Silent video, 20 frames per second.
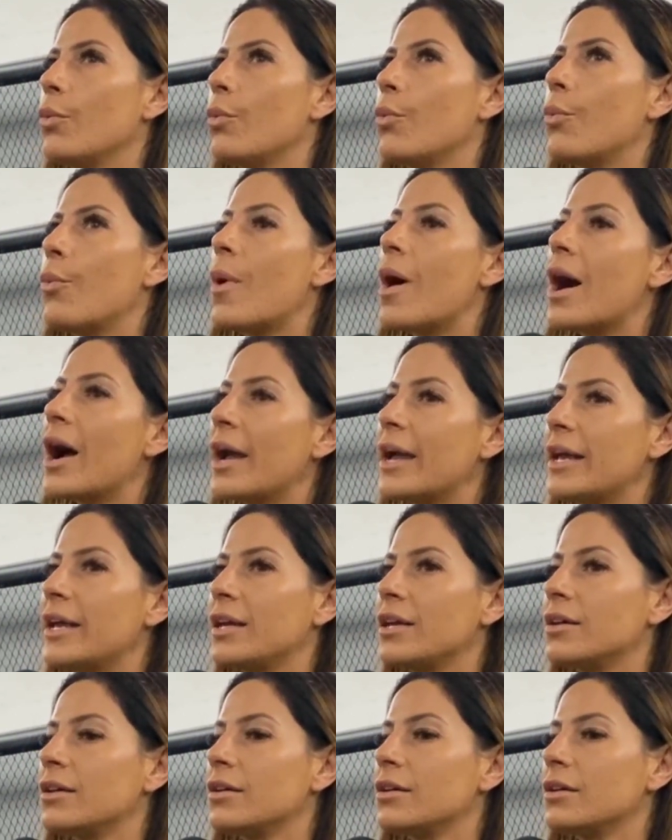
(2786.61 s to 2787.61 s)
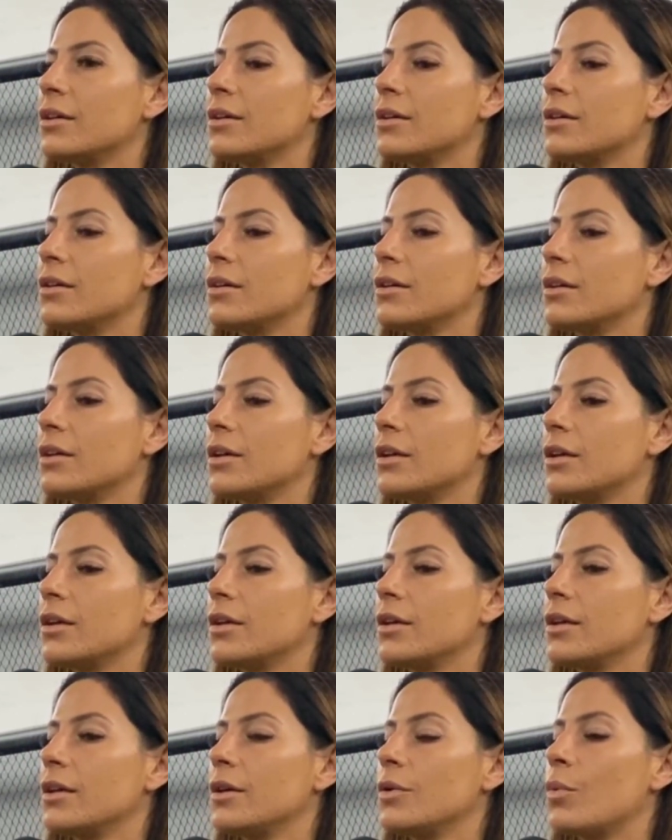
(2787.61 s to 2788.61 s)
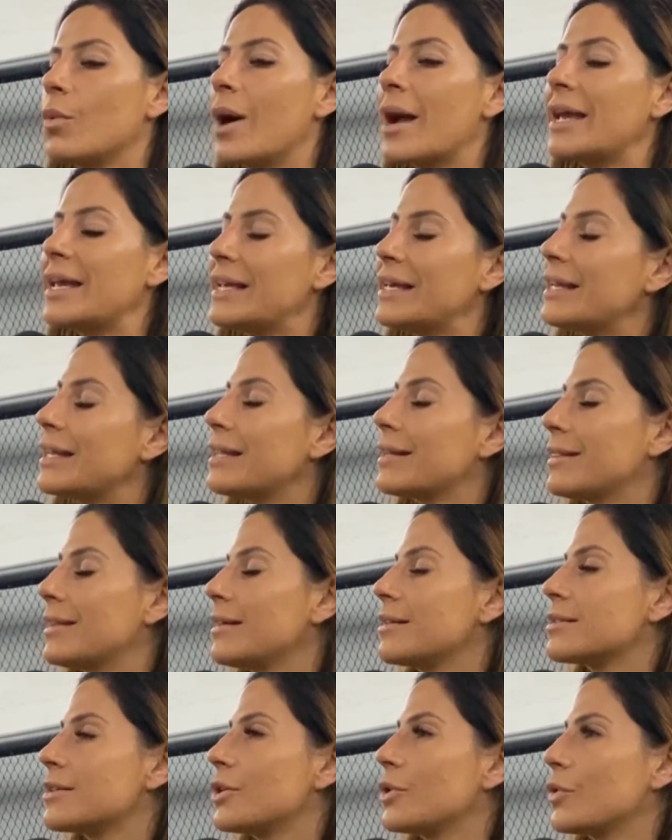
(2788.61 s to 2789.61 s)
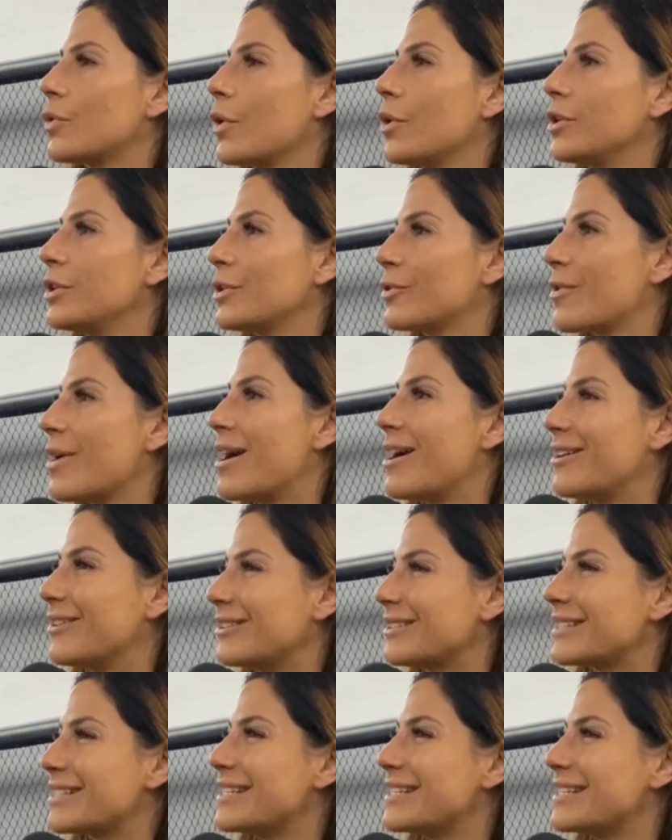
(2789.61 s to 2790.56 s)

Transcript: why why eating things that are grown in the ground